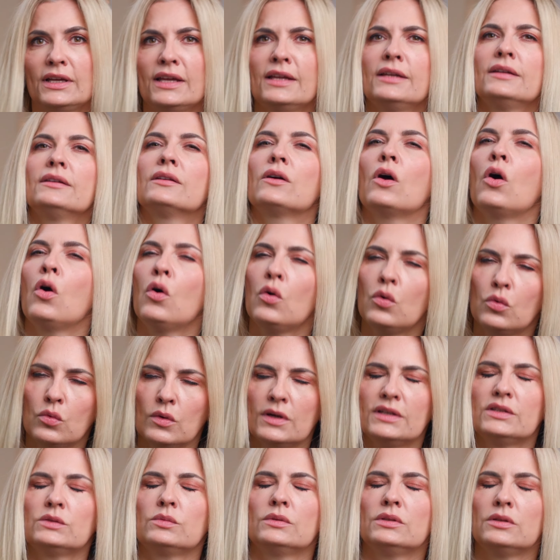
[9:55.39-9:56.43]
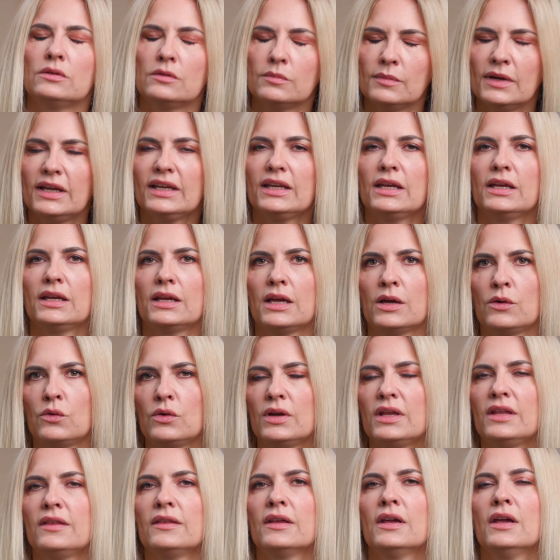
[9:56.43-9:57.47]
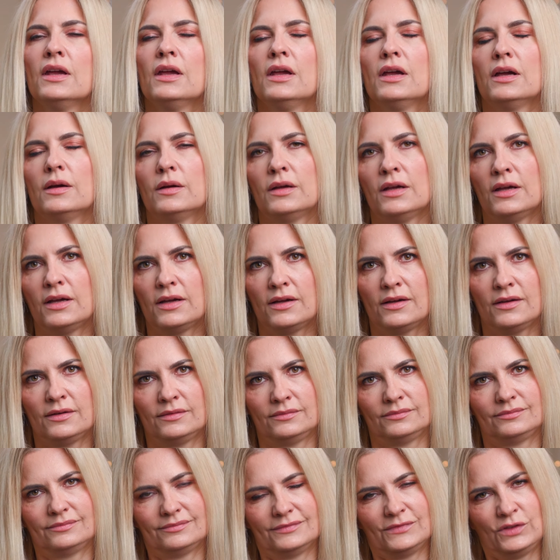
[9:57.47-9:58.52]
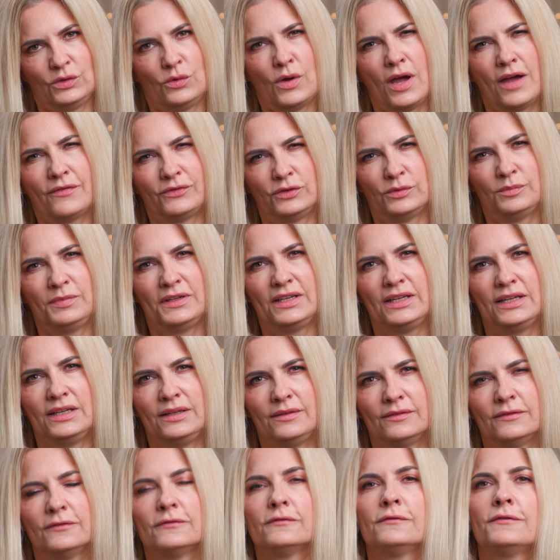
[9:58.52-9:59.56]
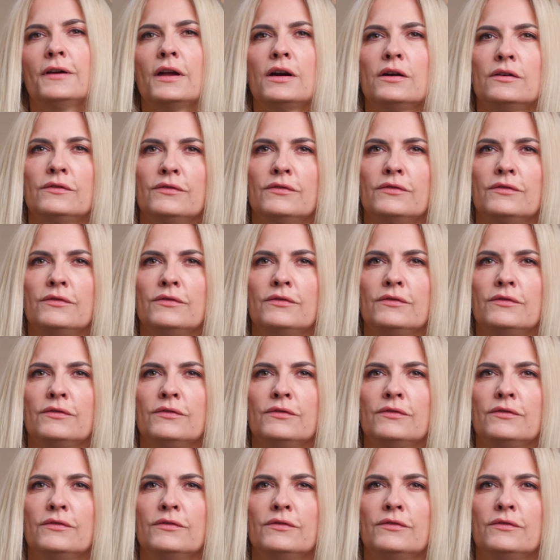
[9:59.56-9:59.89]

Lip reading: and always when you're making a wreath, you have to be very,